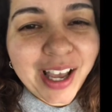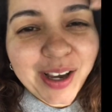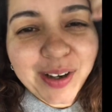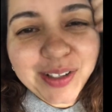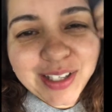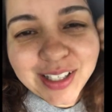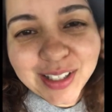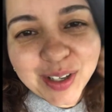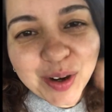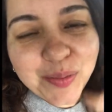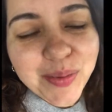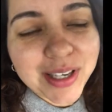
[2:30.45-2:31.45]
I'll just
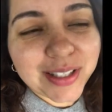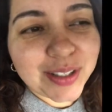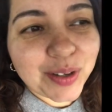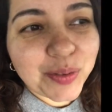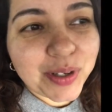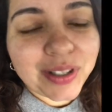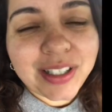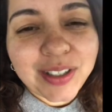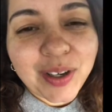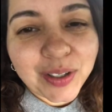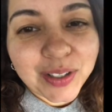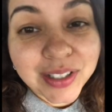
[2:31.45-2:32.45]
go based on what the
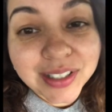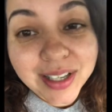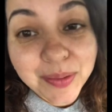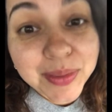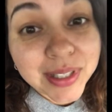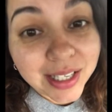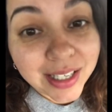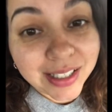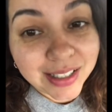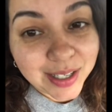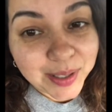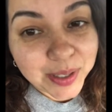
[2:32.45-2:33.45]
doctors I'm
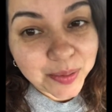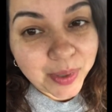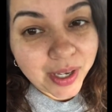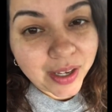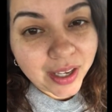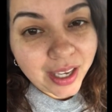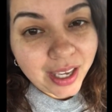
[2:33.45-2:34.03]
seeing tells me.